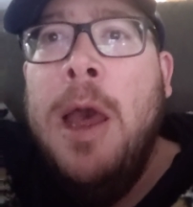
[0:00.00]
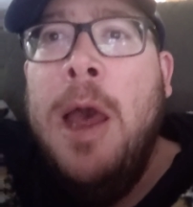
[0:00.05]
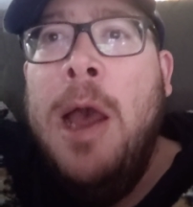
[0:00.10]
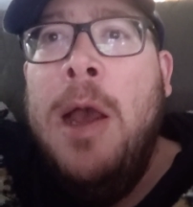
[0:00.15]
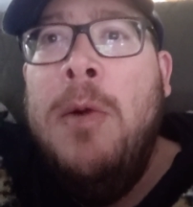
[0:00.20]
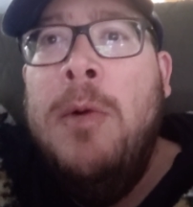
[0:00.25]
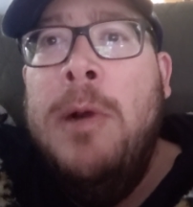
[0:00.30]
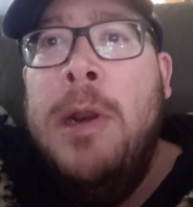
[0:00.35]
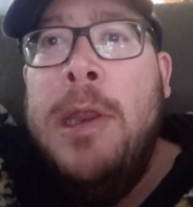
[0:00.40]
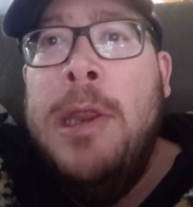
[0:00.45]
I
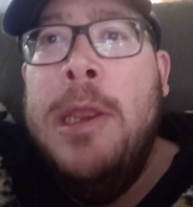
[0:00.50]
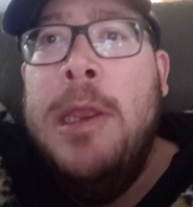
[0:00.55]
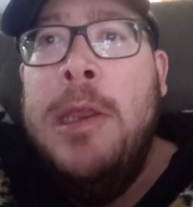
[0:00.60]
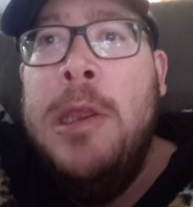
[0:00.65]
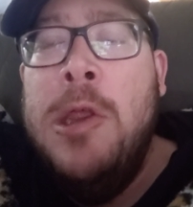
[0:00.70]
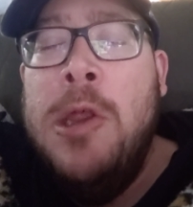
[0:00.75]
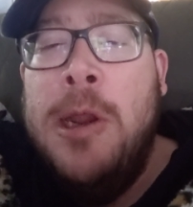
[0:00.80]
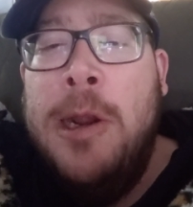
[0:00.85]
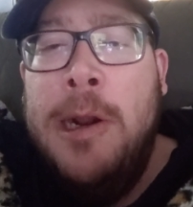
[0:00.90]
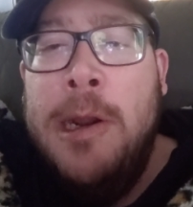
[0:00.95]
want to see the
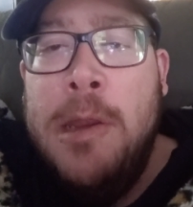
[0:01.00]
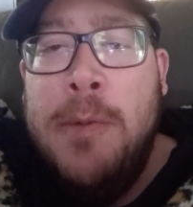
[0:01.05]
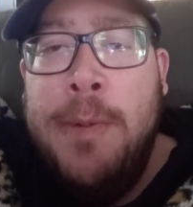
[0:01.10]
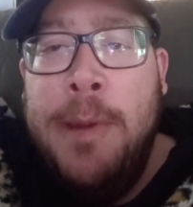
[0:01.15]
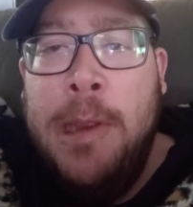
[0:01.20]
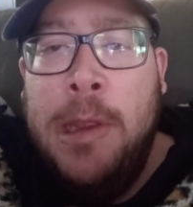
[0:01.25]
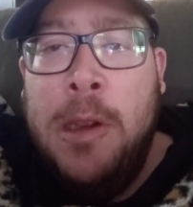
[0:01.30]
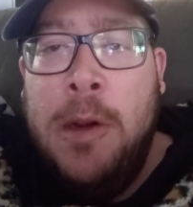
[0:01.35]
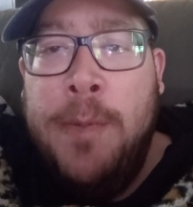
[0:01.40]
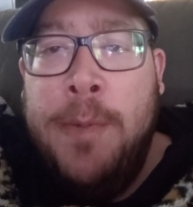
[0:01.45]
Giants
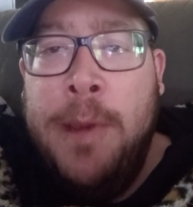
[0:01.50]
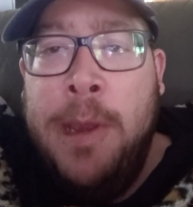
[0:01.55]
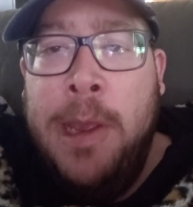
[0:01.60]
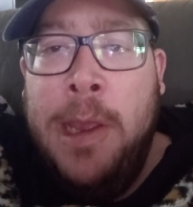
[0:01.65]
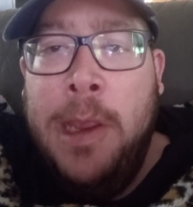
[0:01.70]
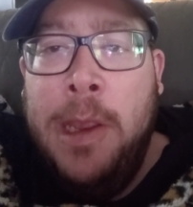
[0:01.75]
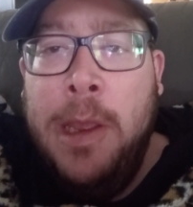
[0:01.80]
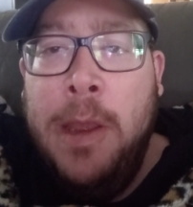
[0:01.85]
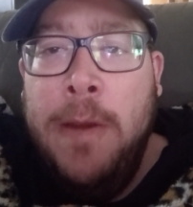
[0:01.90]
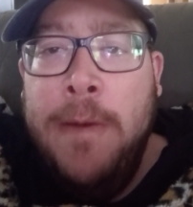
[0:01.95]
pick their
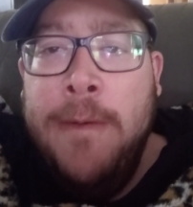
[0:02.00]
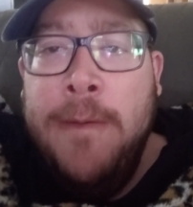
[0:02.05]
pick.